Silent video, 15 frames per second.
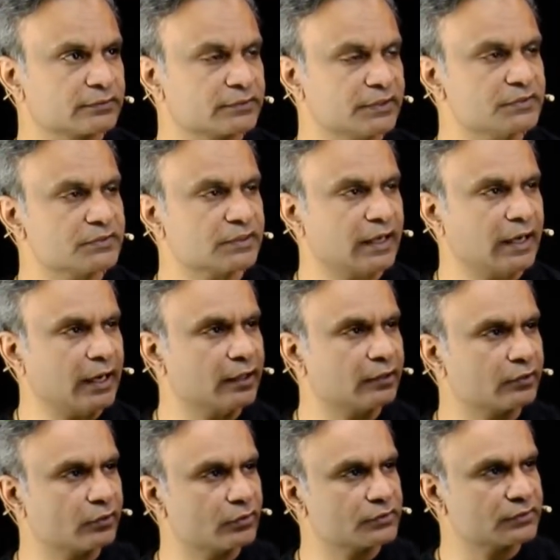Since R
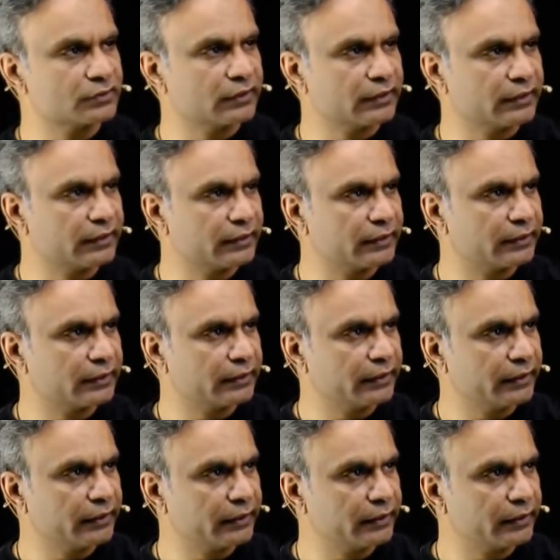cross
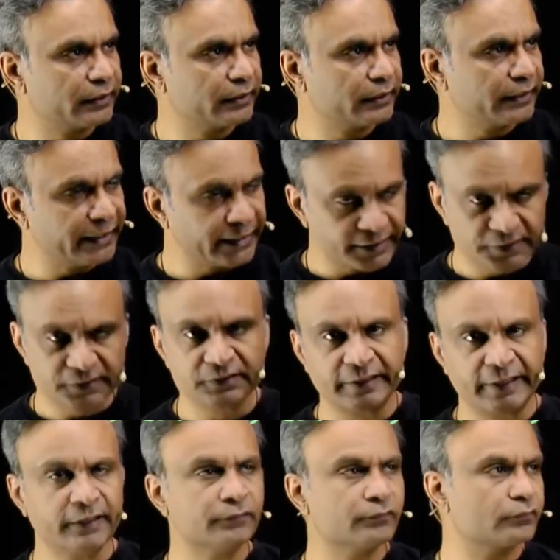A is
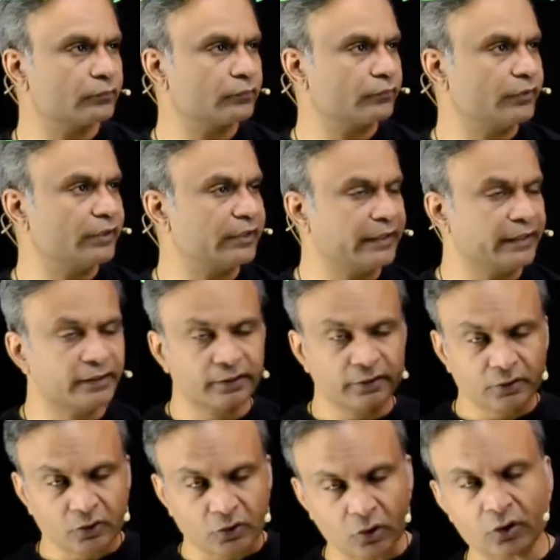there, we take
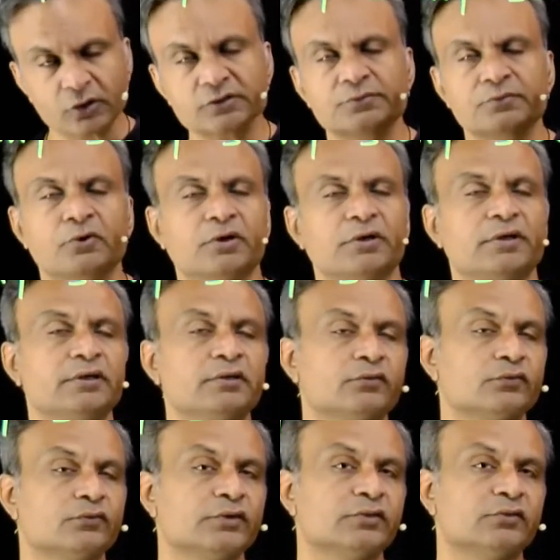cross product
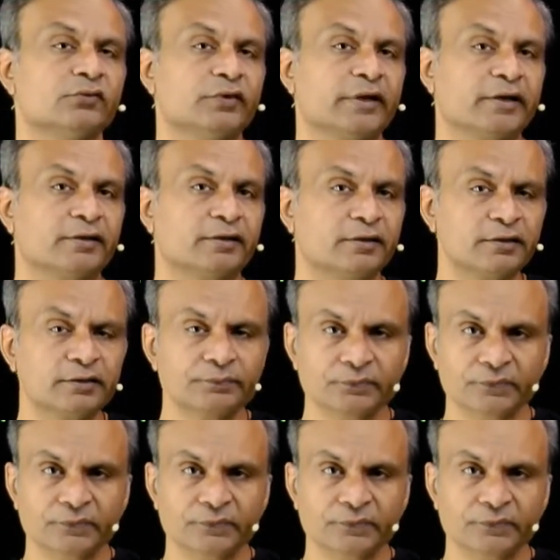with vector